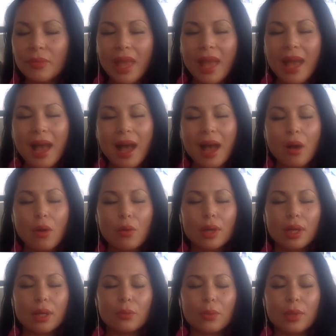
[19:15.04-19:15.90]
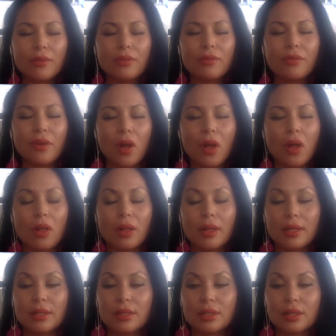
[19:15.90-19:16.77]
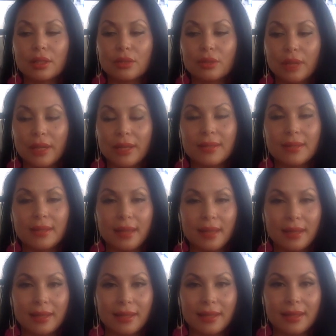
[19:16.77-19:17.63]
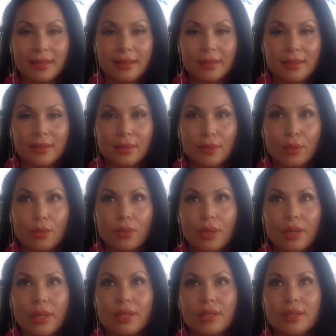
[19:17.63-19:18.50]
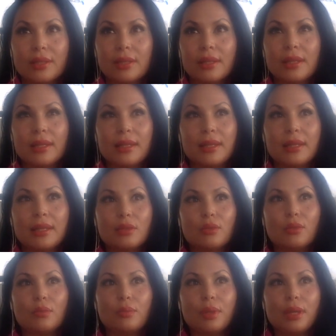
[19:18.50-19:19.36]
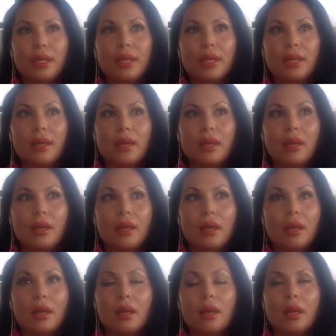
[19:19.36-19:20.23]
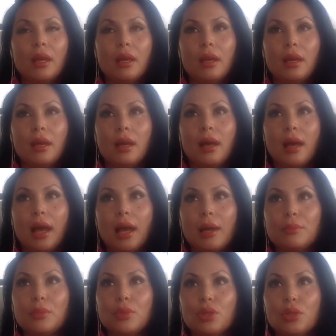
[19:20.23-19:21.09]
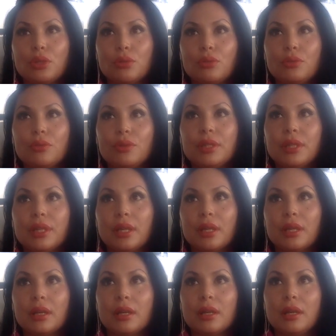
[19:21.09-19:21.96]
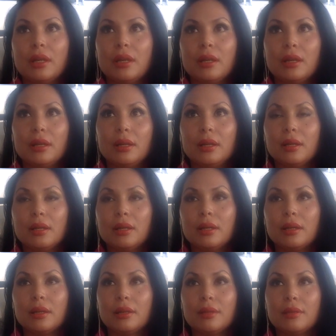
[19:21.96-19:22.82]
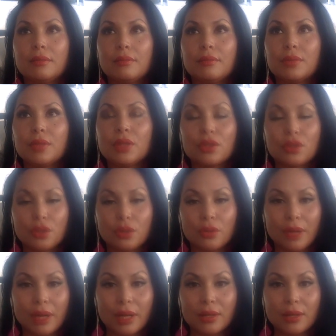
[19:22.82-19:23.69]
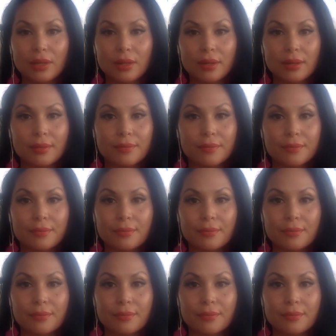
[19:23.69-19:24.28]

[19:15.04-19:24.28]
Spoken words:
how can we fall into grace and ease? So grace and ease would be, I'm choosing to surrender.